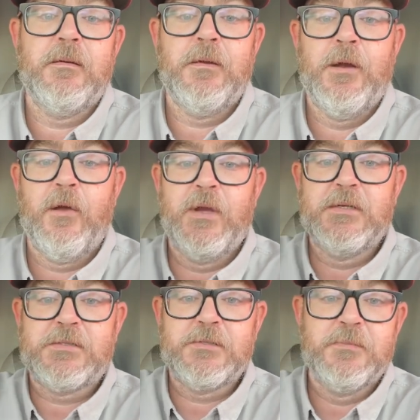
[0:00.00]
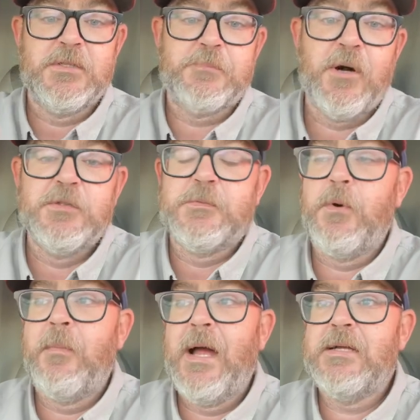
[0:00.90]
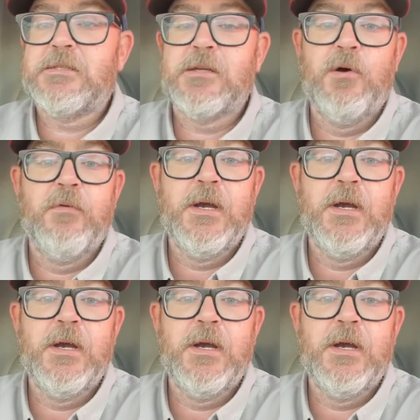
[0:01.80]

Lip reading: you know, there's some disposable mask over